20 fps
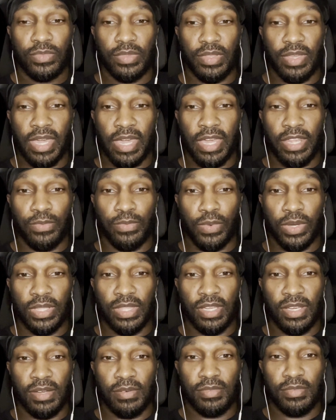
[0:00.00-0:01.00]
and when
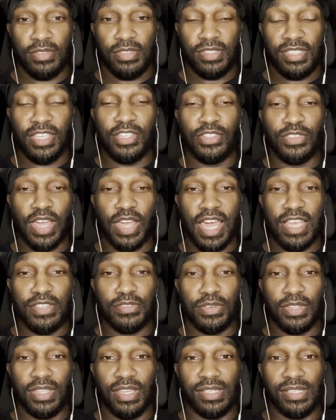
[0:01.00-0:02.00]
the teacher asked
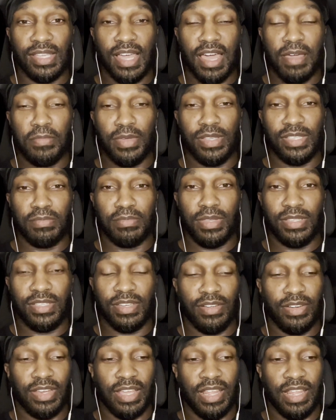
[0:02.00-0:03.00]
for the assignments to be
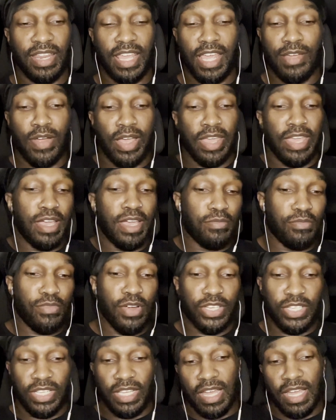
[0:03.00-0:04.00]
turned in, here I am
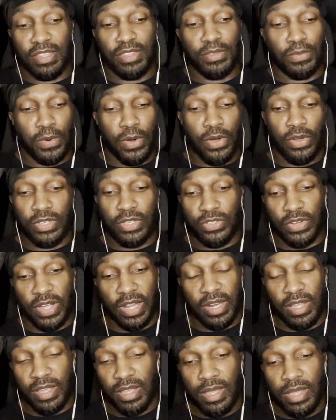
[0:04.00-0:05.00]
rushing after work,
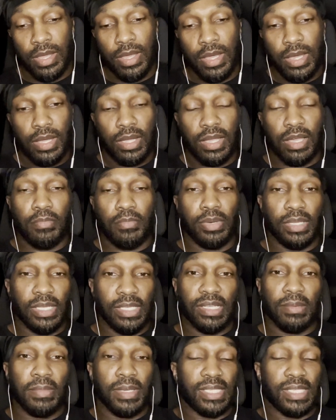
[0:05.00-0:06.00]
trying to complete
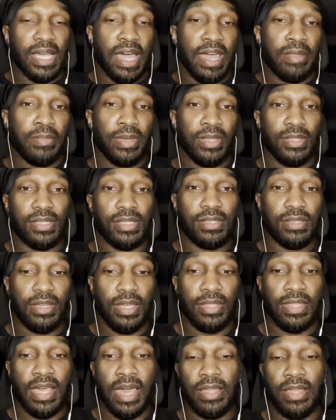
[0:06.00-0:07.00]
some assignments.
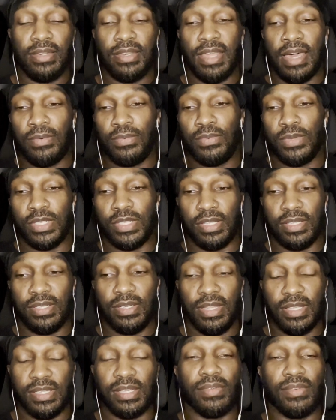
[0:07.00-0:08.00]
And that was a
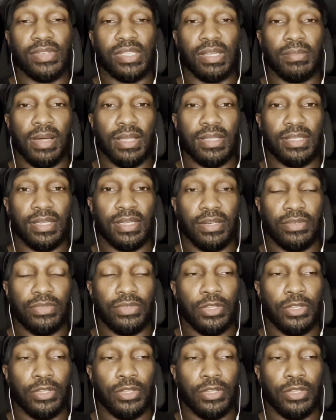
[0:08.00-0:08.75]
disservice to myself.